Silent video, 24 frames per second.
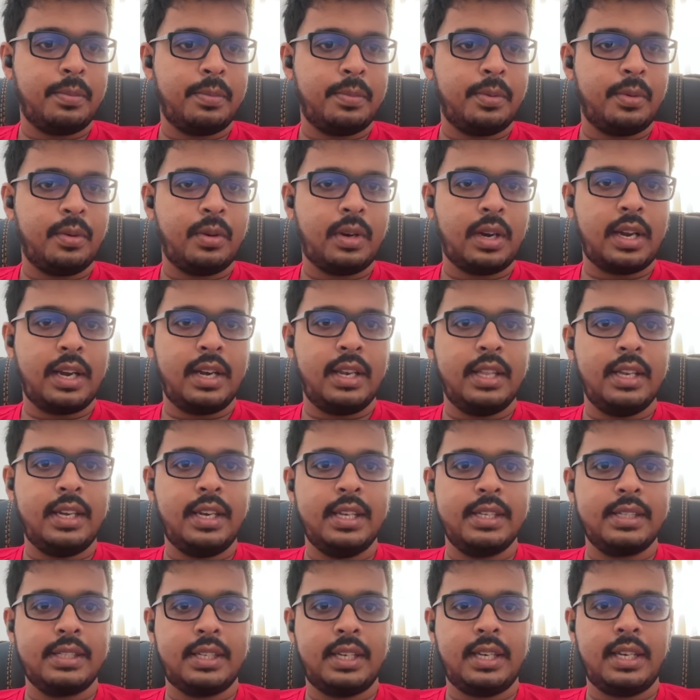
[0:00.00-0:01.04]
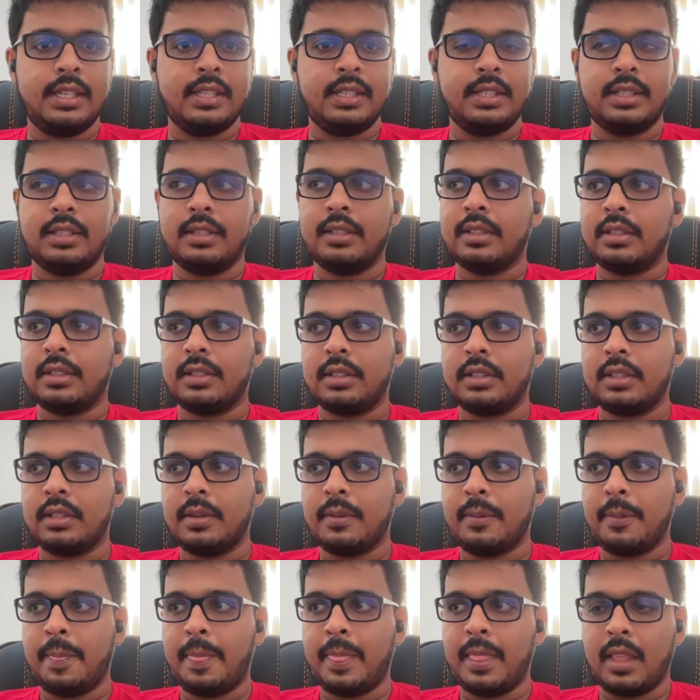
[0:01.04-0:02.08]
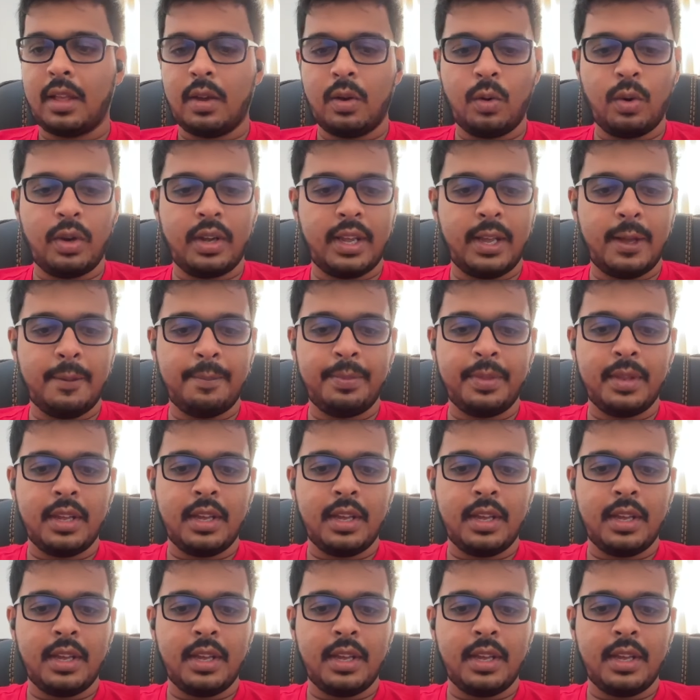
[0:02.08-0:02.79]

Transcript: Go write the test case. Okay.